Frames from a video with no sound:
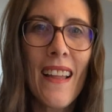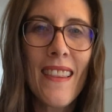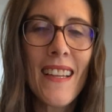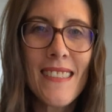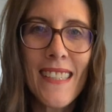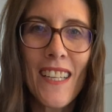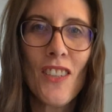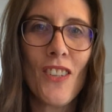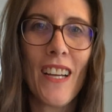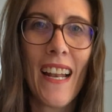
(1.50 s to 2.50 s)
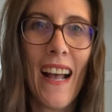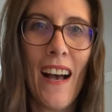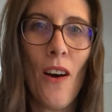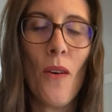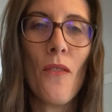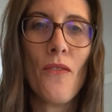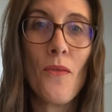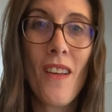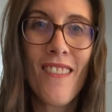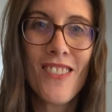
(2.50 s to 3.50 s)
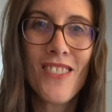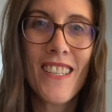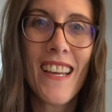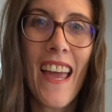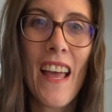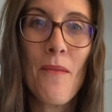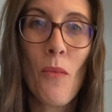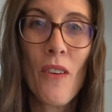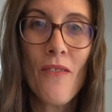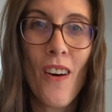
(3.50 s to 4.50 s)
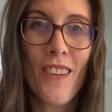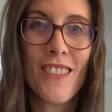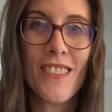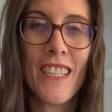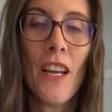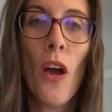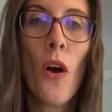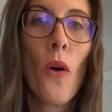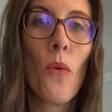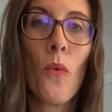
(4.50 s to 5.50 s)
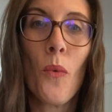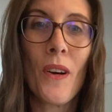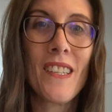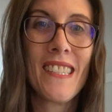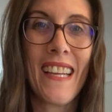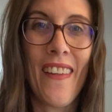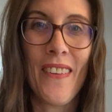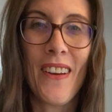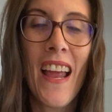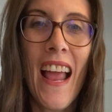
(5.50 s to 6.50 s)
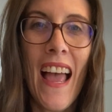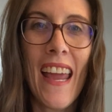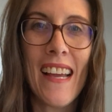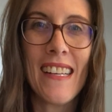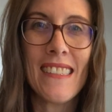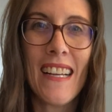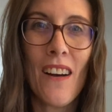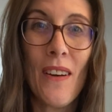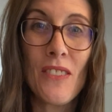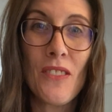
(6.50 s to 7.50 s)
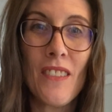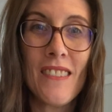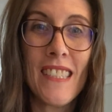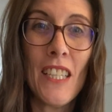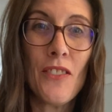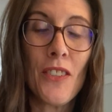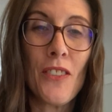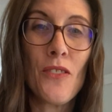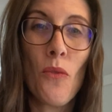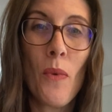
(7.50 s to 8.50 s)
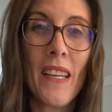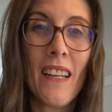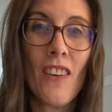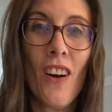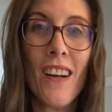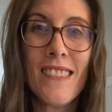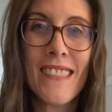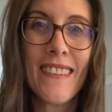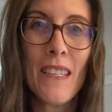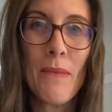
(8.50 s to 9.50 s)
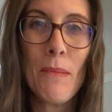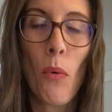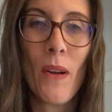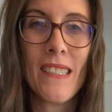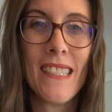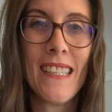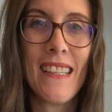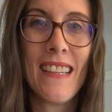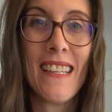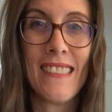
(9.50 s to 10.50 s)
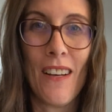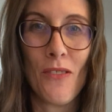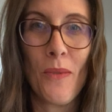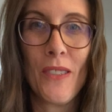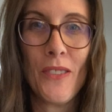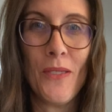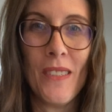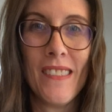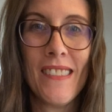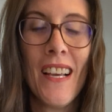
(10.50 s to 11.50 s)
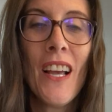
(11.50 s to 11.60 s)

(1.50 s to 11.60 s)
let's take a look at how phonology and morphology work together and how as teachers we can constantly be pointing this out to our students.